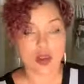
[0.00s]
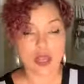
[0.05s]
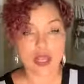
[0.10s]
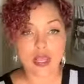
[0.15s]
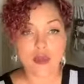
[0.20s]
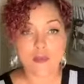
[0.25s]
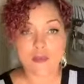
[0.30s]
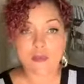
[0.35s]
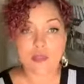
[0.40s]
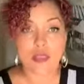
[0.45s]

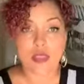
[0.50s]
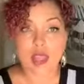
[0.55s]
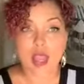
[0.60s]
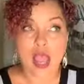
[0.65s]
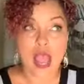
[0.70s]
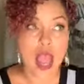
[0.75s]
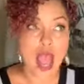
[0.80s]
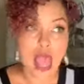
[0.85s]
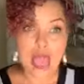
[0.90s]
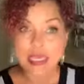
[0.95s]
Right?
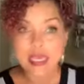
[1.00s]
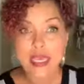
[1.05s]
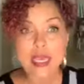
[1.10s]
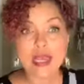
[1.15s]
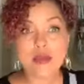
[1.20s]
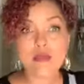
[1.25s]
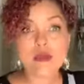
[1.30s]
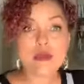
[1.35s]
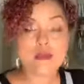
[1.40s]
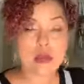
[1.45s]
I
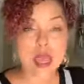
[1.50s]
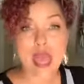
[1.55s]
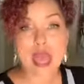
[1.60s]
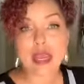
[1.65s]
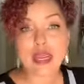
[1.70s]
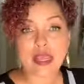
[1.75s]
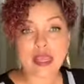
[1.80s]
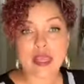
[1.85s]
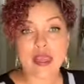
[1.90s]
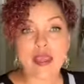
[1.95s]
can't be
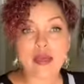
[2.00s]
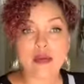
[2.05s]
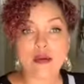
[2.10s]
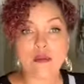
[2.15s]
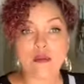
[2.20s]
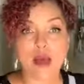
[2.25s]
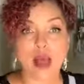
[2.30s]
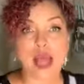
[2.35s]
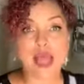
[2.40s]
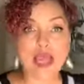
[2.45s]
mad at
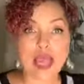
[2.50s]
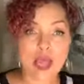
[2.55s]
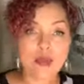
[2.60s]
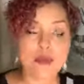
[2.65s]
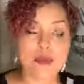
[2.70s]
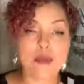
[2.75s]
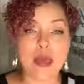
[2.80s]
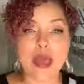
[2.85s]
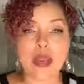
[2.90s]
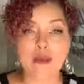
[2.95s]
him. I got
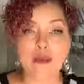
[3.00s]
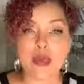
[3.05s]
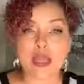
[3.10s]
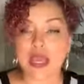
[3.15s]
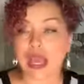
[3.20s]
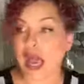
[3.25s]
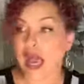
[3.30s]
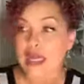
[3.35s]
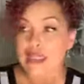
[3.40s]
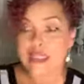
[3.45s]
to be mad at
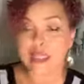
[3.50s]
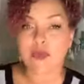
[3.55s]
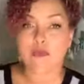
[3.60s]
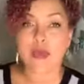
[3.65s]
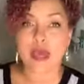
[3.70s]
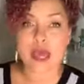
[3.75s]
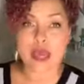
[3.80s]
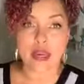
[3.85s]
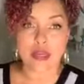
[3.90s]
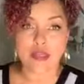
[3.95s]
me. I did
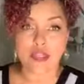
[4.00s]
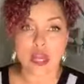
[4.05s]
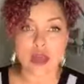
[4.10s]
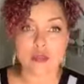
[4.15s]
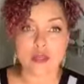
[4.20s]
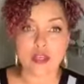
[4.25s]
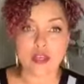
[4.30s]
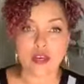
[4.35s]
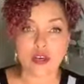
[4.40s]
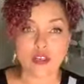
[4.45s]
a bad
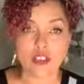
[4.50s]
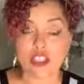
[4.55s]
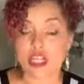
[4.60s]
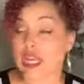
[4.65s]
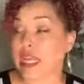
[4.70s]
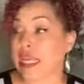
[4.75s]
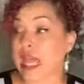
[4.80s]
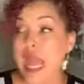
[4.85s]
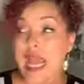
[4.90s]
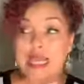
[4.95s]
job of
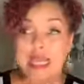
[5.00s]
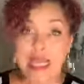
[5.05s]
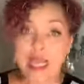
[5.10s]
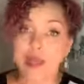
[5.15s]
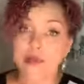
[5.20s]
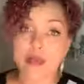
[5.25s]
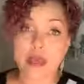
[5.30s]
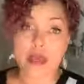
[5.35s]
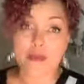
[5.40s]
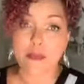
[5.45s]
negotiating. I
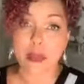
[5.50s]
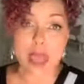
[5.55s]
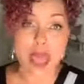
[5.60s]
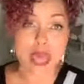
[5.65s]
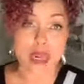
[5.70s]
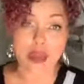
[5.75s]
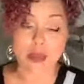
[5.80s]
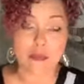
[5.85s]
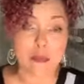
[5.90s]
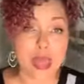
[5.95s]
can't be a
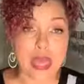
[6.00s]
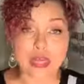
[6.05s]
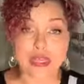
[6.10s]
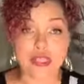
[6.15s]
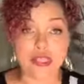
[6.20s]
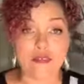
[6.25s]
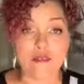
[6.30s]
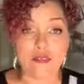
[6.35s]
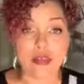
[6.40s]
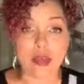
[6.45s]
bad
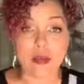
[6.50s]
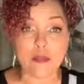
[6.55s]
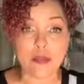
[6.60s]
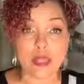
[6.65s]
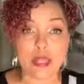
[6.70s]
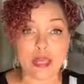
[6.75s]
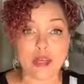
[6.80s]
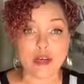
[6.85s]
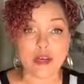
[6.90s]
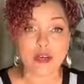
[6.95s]
mad at the event
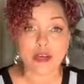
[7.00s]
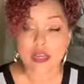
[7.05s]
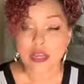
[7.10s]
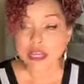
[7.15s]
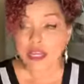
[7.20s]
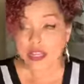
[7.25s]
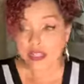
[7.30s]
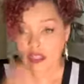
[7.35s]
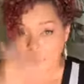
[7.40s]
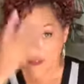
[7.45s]
planner.
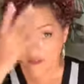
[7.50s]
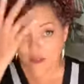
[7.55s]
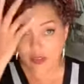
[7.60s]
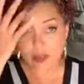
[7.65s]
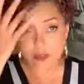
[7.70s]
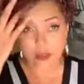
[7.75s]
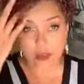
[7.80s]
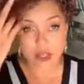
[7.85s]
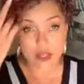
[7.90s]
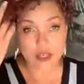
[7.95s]
The
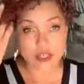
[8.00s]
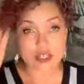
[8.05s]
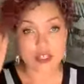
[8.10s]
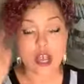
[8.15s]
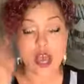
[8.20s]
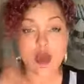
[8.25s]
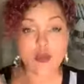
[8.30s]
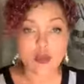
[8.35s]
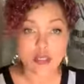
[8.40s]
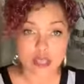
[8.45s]
event planner
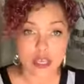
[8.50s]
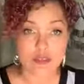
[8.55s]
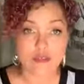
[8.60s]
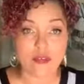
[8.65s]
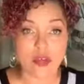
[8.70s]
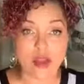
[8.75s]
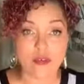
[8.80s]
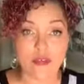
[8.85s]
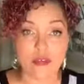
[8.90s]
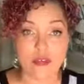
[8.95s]
saw it would
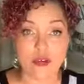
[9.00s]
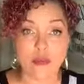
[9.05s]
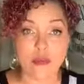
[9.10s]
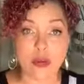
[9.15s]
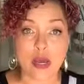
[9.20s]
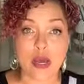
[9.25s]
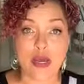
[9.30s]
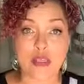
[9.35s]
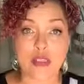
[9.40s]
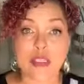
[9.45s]
take
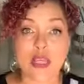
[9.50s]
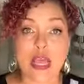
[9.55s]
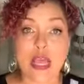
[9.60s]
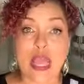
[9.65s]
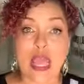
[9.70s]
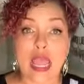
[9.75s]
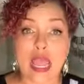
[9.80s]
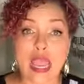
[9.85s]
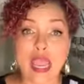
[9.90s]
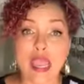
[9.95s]
500 bucks
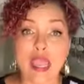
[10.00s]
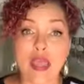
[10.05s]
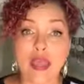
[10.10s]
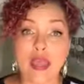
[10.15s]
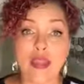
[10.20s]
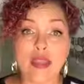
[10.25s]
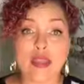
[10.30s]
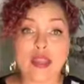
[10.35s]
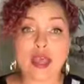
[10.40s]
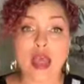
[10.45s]

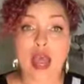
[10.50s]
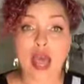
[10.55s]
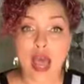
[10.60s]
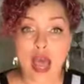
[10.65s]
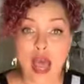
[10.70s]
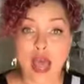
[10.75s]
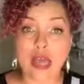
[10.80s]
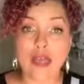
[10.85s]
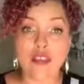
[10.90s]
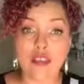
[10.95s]
and
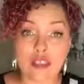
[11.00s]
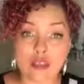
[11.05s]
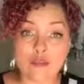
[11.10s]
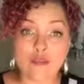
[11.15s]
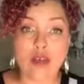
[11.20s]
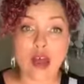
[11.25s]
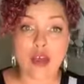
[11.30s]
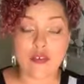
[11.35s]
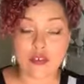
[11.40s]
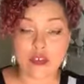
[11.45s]
I took
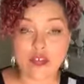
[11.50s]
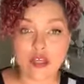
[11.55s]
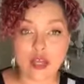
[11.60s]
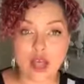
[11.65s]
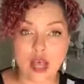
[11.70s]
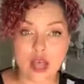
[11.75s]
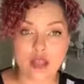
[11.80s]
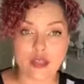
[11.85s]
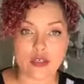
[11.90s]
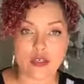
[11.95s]

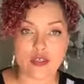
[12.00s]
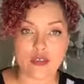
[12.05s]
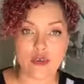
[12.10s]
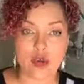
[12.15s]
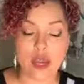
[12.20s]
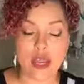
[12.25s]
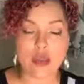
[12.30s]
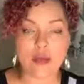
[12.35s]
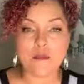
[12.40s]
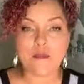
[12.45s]
$500,
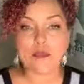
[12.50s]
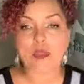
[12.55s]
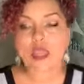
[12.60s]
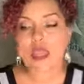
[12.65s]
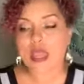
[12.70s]
right?